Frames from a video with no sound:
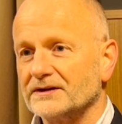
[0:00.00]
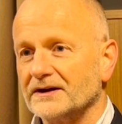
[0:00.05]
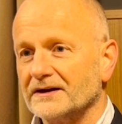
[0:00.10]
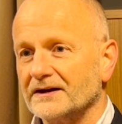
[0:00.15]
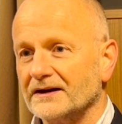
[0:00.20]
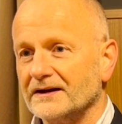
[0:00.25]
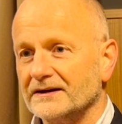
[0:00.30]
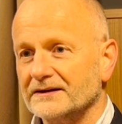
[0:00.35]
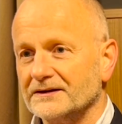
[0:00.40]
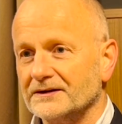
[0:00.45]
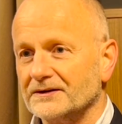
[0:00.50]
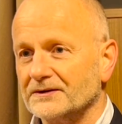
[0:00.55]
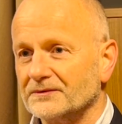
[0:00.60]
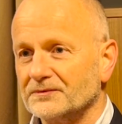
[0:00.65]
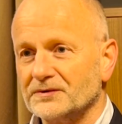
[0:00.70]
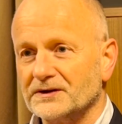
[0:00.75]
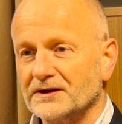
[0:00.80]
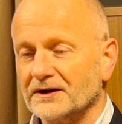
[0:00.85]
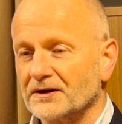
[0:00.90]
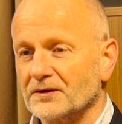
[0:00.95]
uh, you know,
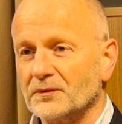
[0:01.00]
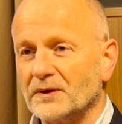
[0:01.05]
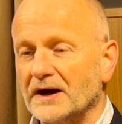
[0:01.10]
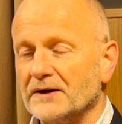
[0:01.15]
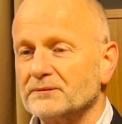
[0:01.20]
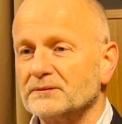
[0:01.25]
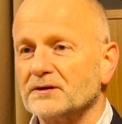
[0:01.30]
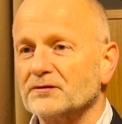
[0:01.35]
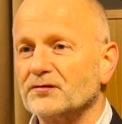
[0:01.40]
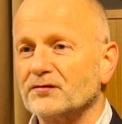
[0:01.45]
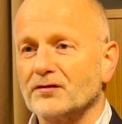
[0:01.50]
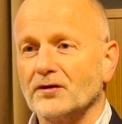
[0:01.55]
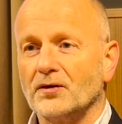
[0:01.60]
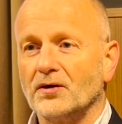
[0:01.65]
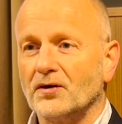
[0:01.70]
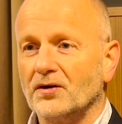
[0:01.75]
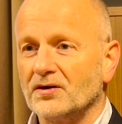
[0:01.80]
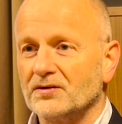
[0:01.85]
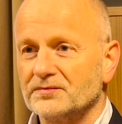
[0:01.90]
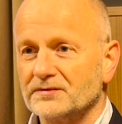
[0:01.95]
we're going to wipe the
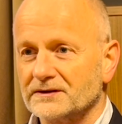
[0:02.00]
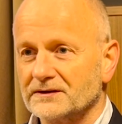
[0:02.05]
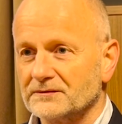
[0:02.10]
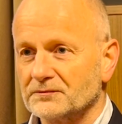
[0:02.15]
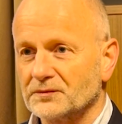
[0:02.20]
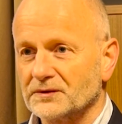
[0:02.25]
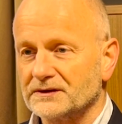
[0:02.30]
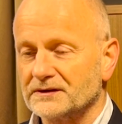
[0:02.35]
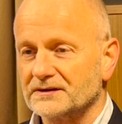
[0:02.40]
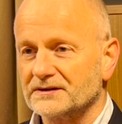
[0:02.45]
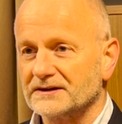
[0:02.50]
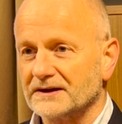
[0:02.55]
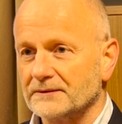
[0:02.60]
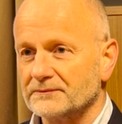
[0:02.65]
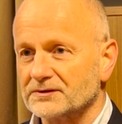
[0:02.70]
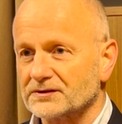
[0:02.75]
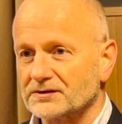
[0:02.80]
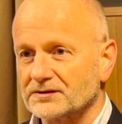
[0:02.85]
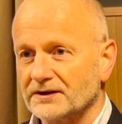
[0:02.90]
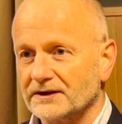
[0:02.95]
floor with the, with the
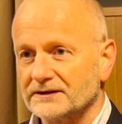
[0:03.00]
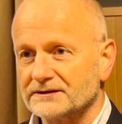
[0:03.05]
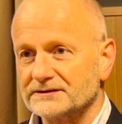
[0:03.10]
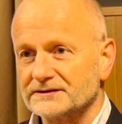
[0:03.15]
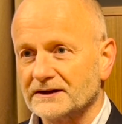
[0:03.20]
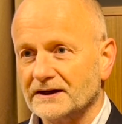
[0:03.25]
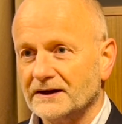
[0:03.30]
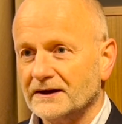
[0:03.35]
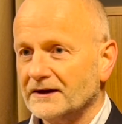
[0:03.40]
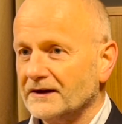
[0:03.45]
Democrats.